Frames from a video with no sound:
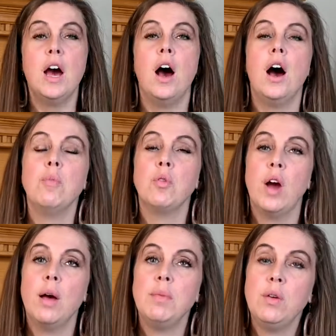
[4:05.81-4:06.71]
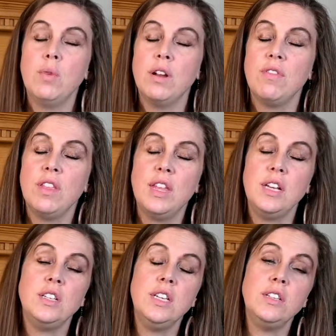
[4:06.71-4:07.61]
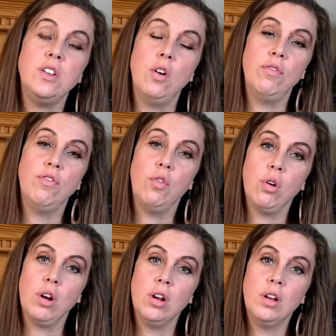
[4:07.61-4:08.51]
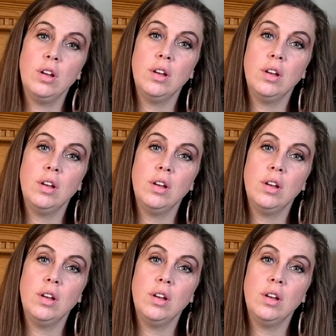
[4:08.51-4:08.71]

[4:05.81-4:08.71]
Hammurabi, one of the things he's known for